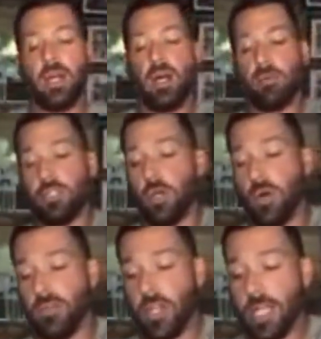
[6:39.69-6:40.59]
So if
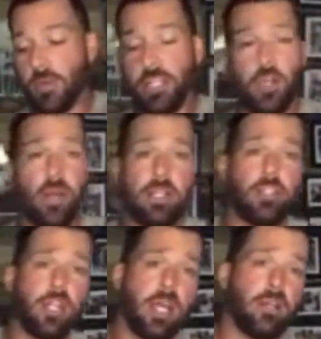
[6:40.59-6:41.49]
you guys want to donate to the
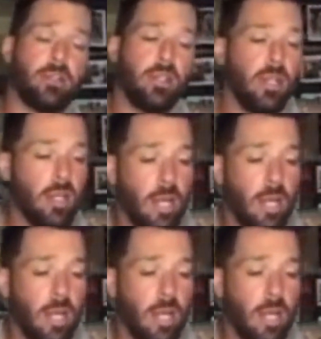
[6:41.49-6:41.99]
channel,